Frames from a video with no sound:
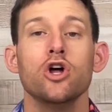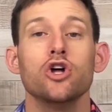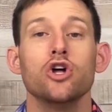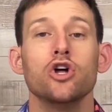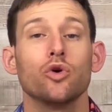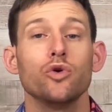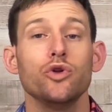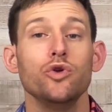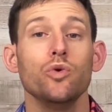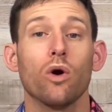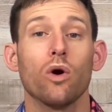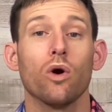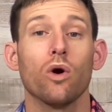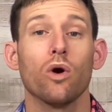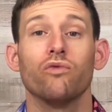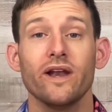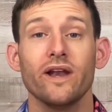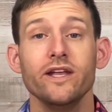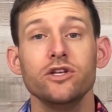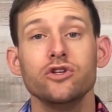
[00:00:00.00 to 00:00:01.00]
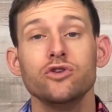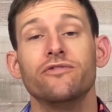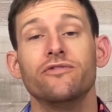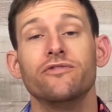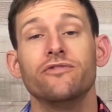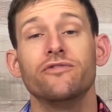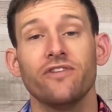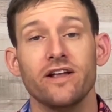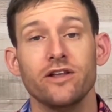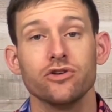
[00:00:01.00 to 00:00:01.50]
so you are ready to
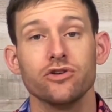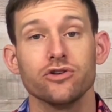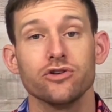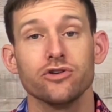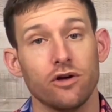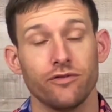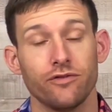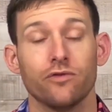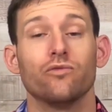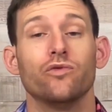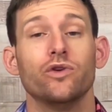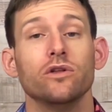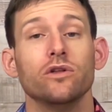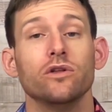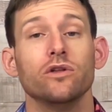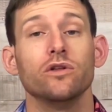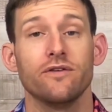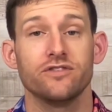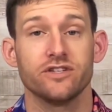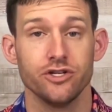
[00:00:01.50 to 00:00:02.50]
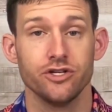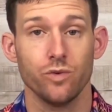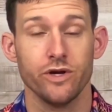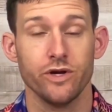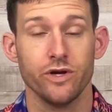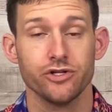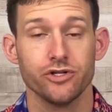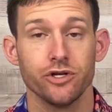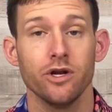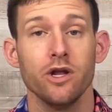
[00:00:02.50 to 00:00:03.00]
defend yourself in a real life
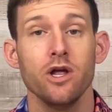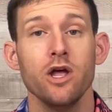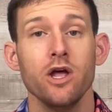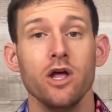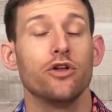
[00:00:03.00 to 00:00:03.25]
situation.